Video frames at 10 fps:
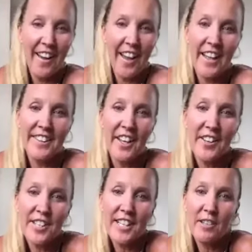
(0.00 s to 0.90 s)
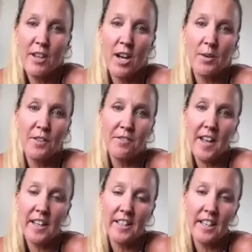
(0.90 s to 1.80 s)
And the other thing along with
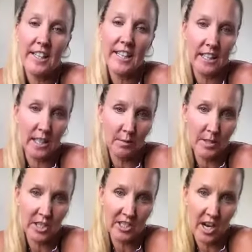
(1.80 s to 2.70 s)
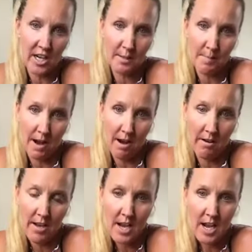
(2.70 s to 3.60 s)
failure, I think we just talked about
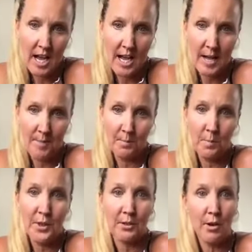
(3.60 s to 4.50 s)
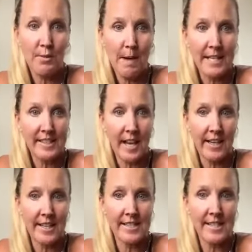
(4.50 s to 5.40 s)
with the growth mindset,
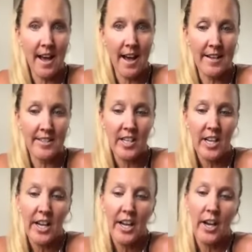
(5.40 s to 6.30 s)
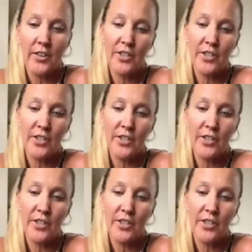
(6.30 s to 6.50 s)
is that the